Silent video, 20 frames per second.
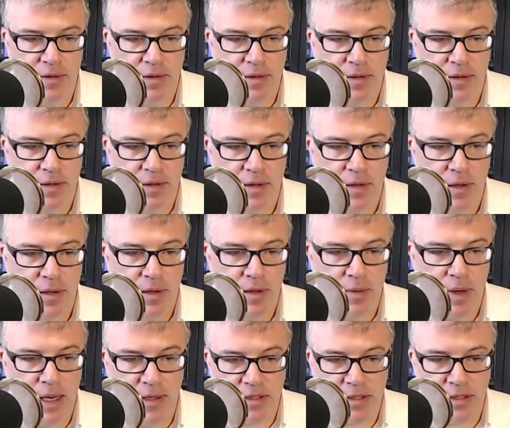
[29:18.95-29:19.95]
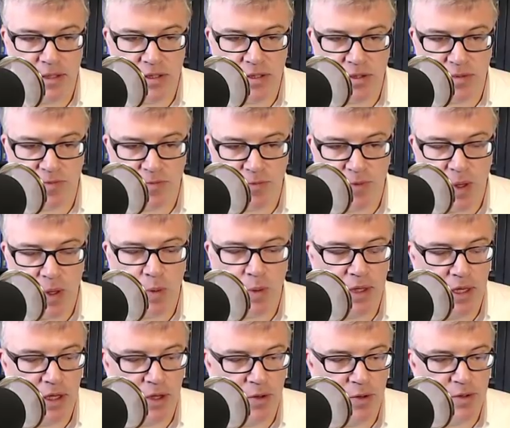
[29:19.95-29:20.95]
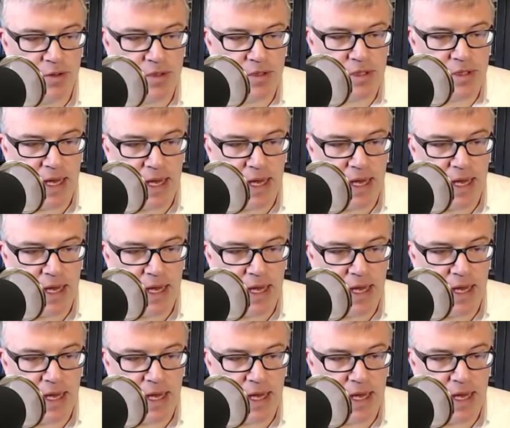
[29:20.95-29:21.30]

Right? And this is frequently used as